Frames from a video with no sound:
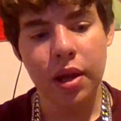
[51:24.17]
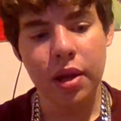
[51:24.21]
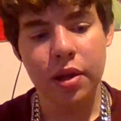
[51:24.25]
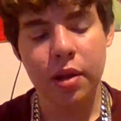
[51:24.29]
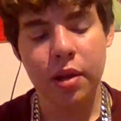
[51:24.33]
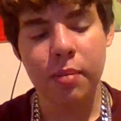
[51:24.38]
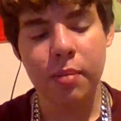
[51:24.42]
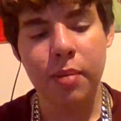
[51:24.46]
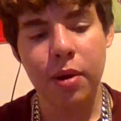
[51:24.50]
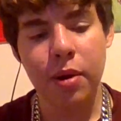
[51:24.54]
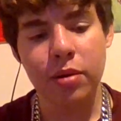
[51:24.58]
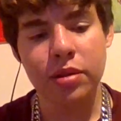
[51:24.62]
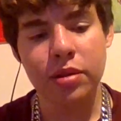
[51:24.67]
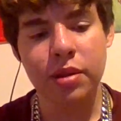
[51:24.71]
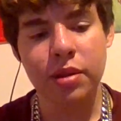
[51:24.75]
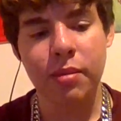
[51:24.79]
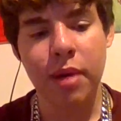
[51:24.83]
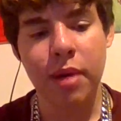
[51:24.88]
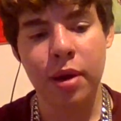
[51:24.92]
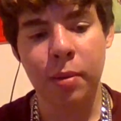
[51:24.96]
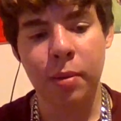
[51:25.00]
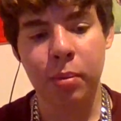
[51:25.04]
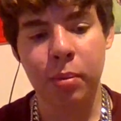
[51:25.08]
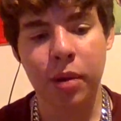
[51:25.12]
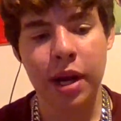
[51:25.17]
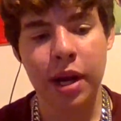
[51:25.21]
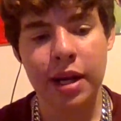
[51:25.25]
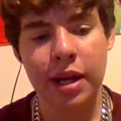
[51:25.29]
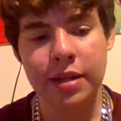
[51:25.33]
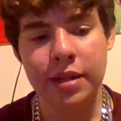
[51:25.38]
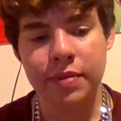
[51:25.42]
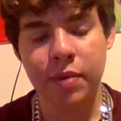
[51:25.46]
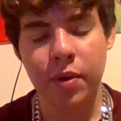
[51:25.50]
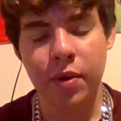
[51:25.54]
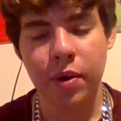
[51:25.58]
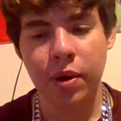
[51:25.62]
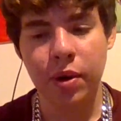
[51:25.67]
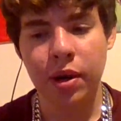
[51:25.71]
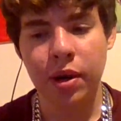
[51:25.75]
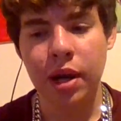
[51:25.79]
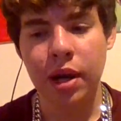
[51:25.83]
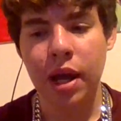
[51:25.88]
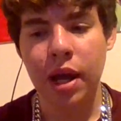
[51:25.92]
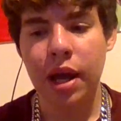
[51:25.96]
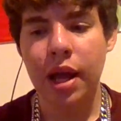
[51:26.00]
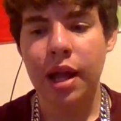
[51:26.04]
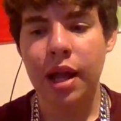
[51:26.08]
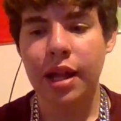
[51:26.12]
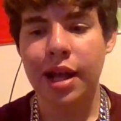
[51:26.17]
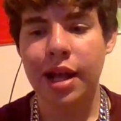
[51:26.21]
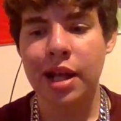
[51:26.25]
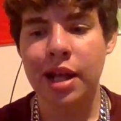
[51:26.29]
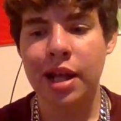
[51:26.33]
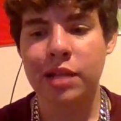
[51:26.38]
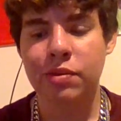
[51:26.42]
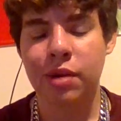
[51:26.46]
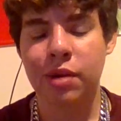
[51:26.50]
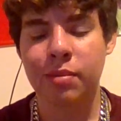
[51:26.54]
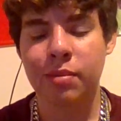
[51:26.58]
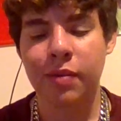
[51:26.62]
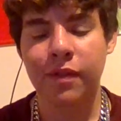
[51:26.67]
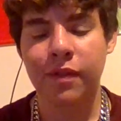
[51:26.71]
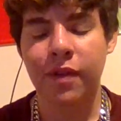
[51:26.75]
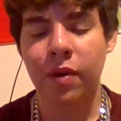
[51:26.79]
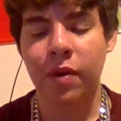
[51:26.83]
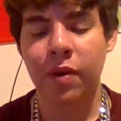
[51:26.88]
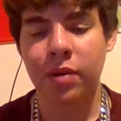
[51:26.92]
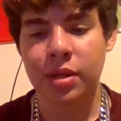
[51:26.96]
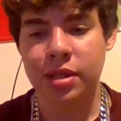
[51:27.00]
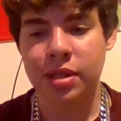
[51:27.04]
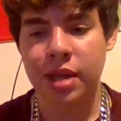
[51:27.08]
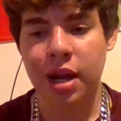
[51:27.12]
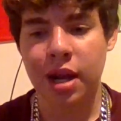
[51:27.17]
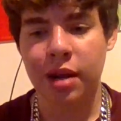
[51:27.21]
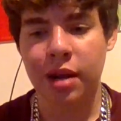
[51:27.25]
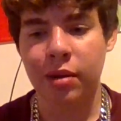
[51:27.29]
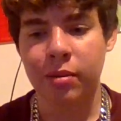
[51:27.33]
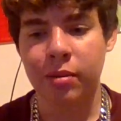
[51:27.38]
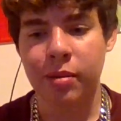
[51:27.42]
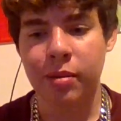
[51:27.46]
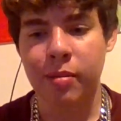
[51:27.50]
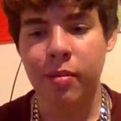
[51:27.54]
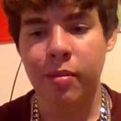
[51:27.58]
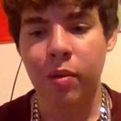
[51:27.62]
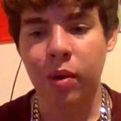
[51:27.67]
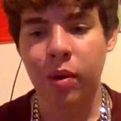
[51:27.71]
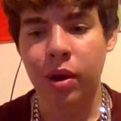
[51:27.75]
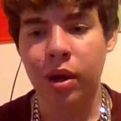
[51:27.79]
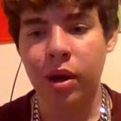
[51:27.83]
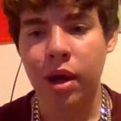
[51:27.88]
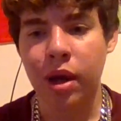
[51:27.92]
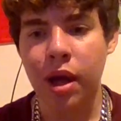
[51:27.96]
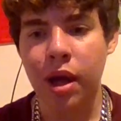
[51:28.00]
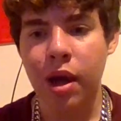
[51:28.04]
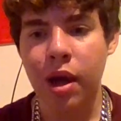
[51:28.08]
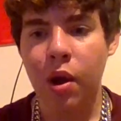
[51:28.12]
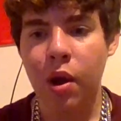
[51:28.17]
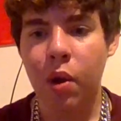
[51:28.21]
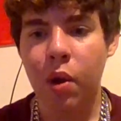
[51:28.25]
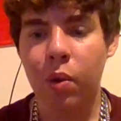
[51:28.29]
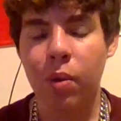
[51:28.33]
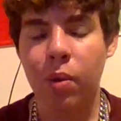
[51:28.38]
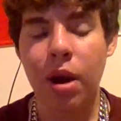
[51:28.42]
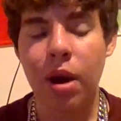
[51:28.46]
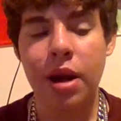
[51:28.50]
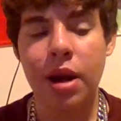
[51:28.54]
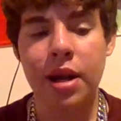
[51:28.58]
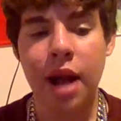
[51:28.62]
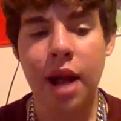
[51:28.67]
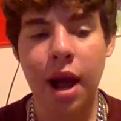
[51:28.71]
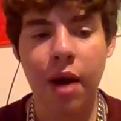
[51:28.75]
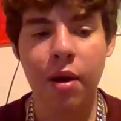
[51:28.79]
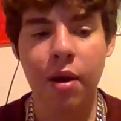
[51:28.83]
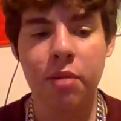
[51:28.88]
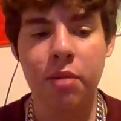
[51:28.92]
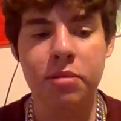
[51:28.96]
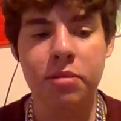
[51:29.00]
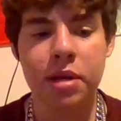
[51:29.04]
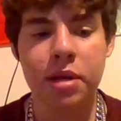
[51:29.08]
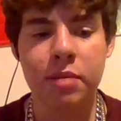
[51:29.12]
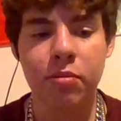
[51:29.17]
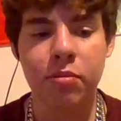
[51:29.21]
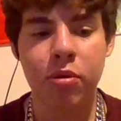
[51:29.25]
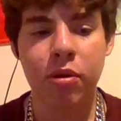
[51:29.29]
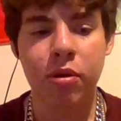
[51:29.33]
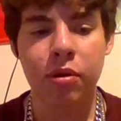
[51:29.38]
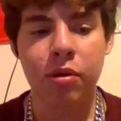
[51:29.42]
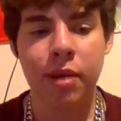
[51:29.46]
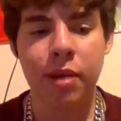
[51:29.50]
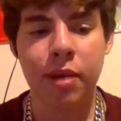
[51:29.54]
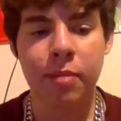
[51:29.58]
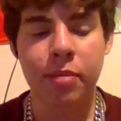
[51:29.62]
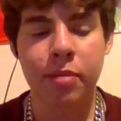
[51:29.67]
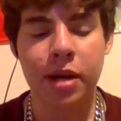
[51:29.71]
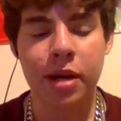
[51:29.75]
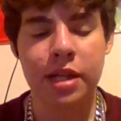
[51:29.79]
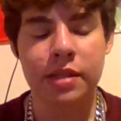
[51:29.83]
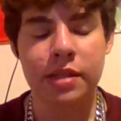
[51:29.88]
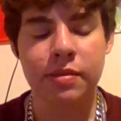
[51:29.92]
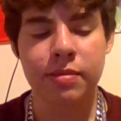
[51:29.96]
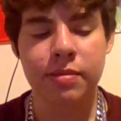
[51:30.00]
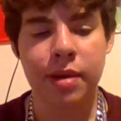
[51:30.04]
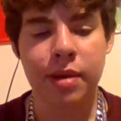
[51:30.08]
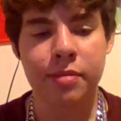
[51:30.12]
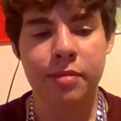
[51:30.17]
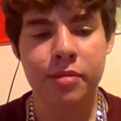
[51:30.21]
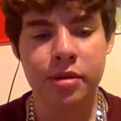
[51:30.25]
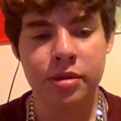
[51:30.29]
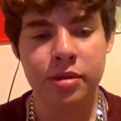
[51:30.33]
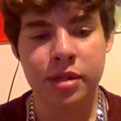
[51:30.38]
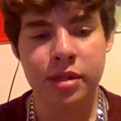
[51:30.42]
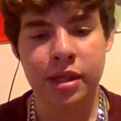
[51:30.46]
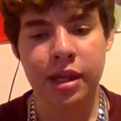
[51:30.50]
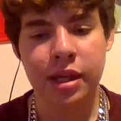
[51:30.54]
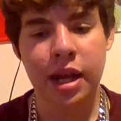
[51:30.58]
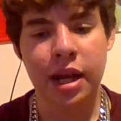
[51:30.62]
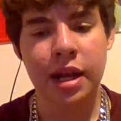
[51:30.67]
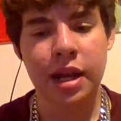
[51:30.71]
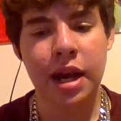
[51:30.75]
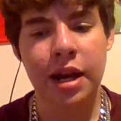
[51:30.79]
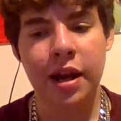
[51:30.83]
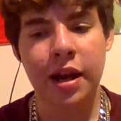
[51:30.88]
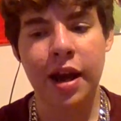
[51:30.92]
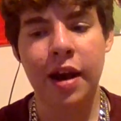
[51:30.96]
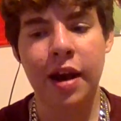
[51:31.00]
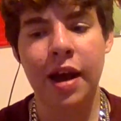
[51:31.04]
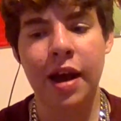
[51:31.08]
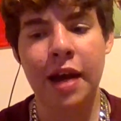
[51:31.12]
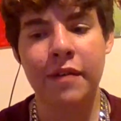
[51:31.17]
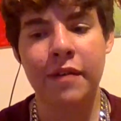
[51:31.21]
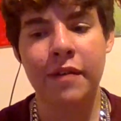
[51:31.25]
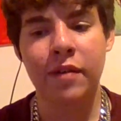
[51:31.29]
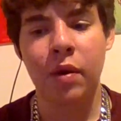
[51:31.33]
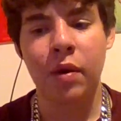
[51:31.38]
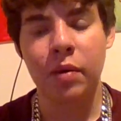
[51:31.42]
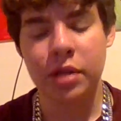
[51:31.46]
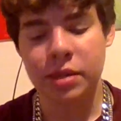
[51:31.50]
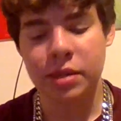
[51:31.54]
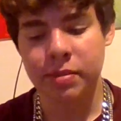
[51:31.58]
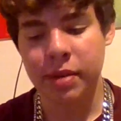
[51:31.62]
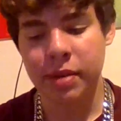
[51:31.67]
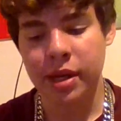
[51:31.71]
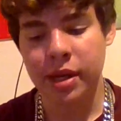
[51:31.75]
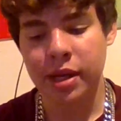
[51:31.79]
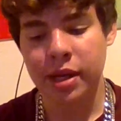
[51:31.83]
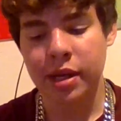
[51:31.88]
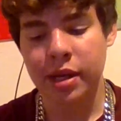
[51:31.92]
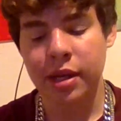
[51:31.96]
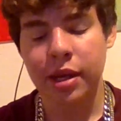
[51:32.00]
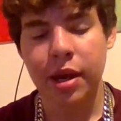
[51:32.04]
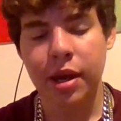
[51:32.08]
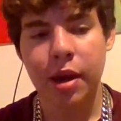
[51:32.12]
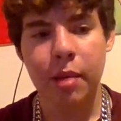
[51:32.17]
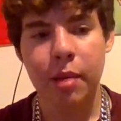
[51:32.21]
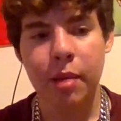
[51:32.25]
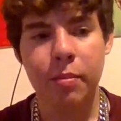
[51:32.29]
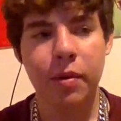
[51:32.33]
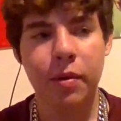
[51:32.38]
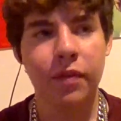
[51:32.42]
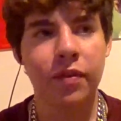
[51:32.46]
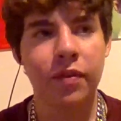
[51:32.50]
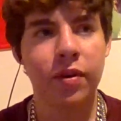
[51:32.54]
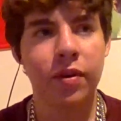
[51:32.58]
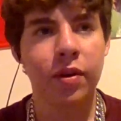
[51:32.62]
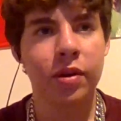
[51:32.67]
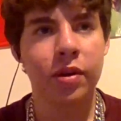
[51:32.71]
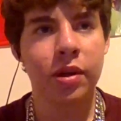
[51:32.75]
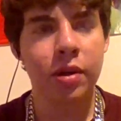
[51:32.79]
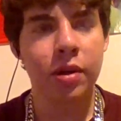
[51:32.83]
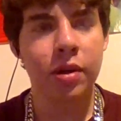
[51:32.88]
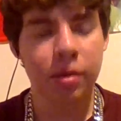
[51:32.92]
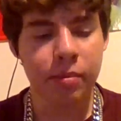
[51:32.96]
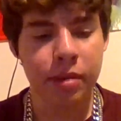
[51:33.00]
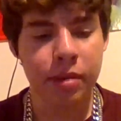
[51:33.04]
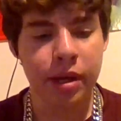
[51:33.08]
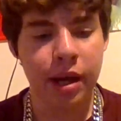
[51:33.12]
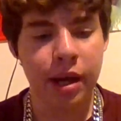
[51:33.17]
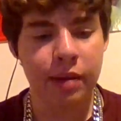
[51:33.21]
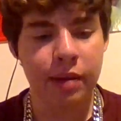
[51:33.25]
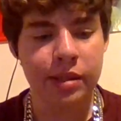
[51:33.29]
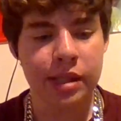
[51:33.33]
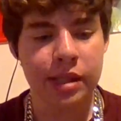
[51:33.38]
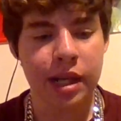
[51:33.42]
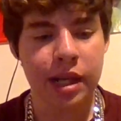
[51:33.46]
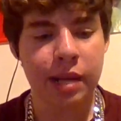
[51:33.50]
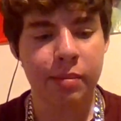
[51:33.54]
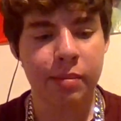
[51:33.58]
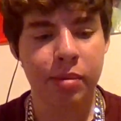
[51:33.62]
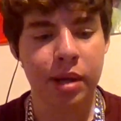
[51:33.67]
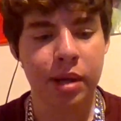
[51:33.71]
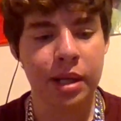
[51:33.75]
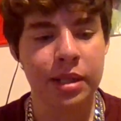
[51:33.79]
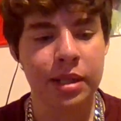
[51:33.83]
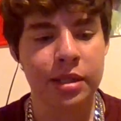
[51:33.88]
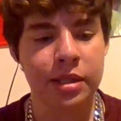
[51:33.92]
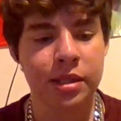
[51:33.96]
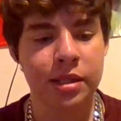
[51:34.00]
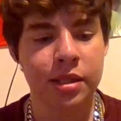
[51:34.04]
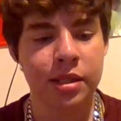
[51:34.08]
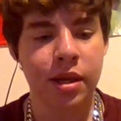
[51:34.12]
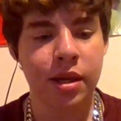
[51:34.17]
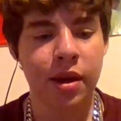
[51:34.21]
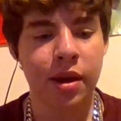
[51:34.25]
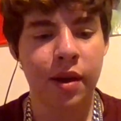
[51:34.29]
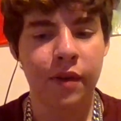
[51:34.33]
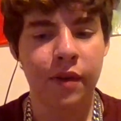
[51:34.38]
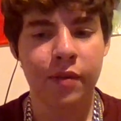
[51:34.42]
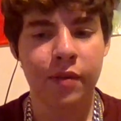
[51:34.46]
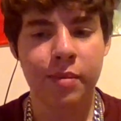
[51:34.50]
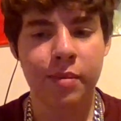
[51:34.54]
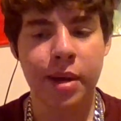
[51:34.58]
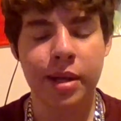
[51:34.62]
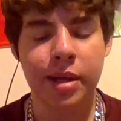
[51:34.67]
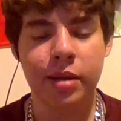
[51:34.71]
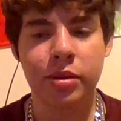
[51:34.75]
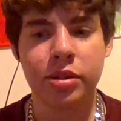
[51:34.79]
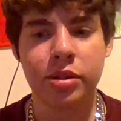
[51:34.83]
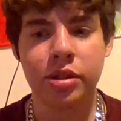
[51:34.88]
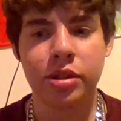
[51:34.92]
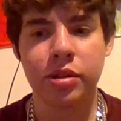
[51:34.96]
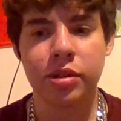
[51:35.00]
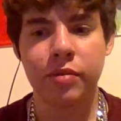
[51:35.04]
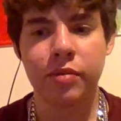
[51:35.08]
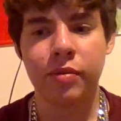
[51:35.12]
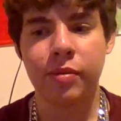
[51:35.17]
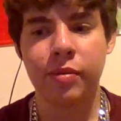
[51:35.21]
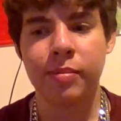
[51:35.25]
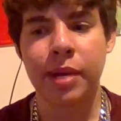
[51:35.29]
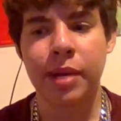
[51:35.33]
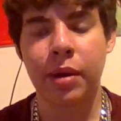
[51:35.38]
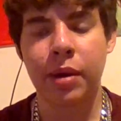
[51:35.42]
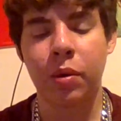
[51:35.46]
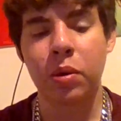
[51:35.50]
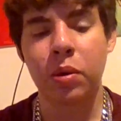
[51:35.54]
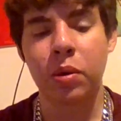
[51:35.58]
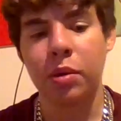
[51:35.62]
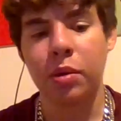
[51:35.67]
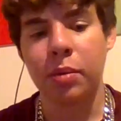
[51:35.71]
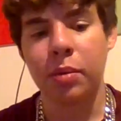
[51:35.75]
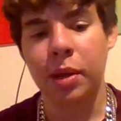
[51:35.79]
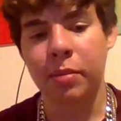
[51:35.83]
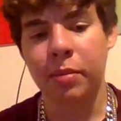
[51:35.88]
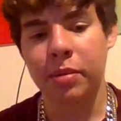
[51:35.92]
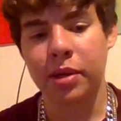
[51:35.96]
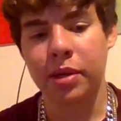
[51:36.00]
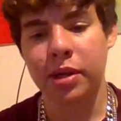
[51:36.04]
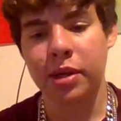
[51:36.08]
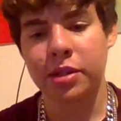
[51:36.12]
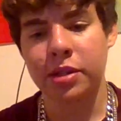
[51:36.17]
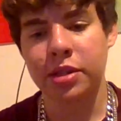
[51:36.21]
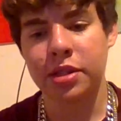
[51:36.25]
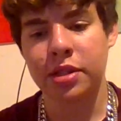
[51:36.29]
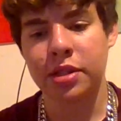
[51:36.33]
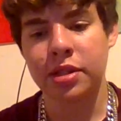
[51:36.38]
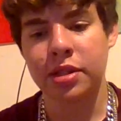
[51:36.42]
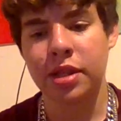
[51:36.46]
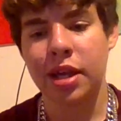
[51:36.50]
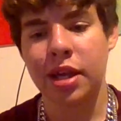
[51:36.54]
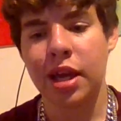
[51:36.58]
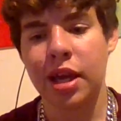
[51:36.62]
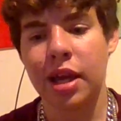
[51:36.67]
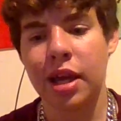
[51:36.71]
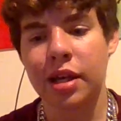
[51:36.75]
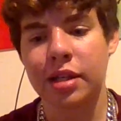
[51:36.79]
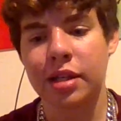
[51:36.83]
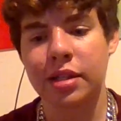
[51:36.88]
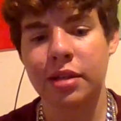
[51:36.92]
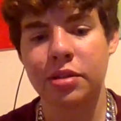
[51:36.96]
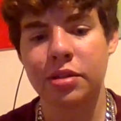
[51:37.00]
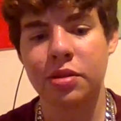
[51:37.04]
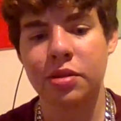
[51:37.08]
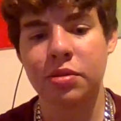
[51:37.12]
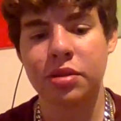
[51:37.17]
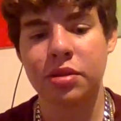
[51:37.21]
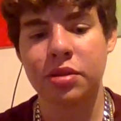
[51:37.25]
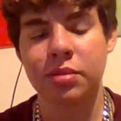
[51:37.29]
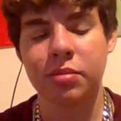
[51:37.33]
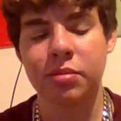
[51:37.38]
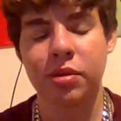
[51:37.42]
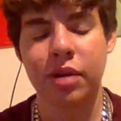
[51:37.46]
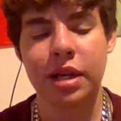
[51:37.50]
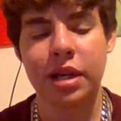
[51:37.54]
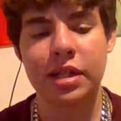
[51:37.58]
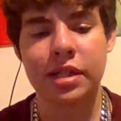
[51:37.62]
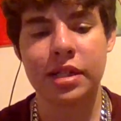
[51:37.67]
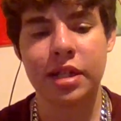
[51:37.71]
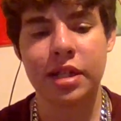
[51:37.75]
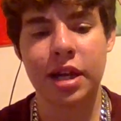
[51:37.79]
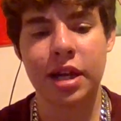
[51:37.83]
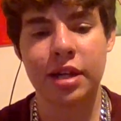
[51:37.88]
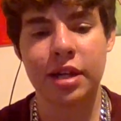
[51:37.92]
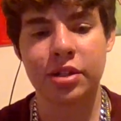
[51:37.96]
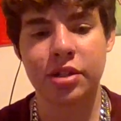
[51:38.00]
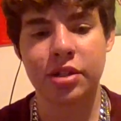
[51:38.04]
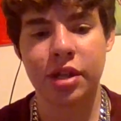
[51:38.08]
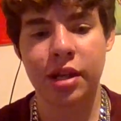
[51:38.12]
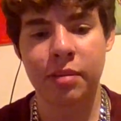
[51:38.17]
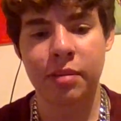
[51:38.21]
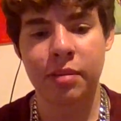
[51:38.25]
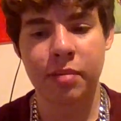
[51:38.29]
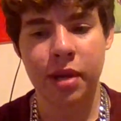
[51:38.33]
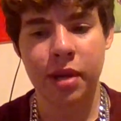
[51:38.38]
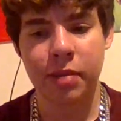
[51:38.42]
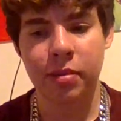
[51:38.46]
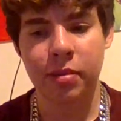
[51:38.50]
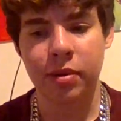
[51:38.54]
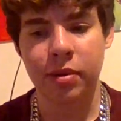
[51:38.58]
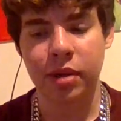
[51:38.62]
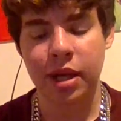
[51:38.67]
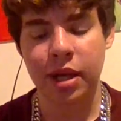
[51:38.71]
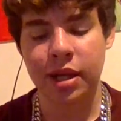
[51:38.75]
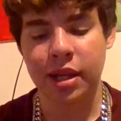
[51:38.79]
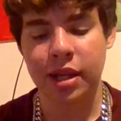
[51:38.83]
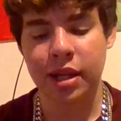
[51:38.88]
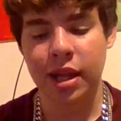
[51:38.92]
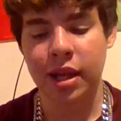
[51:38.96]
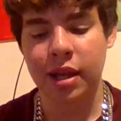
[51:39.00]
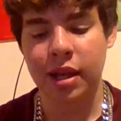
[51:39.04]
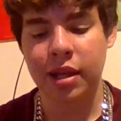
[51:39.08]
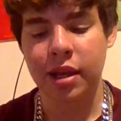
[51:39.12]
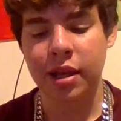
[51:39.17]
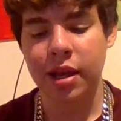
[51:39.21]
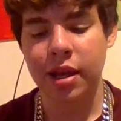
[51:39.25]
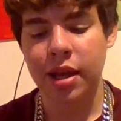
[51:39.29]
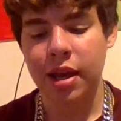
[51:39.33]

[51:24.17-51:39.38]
the most amount of praise for, that's what I'm gonna focus on a little bit more. Right now I'm getting more of my praise for my music. I have always been. But for a little bit I was getting praise for my YouTube with my old Little Pink Productions, because I was doing some crazy ass shit and people like that.